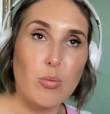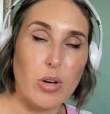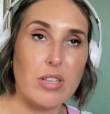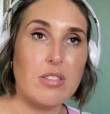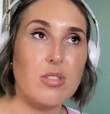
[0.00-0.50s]

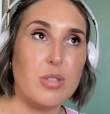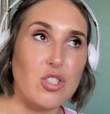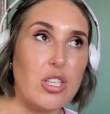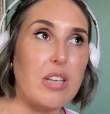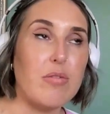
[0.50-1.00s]
want to
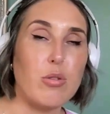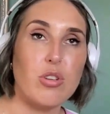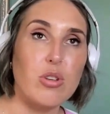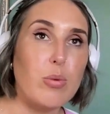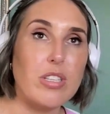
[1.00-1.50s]
achieve or
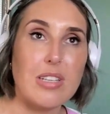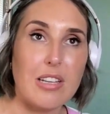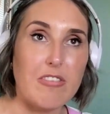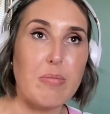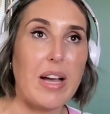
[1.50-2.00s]
you want to
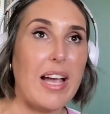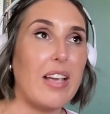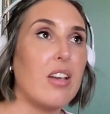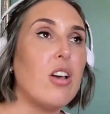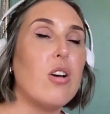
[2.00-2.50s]
live by,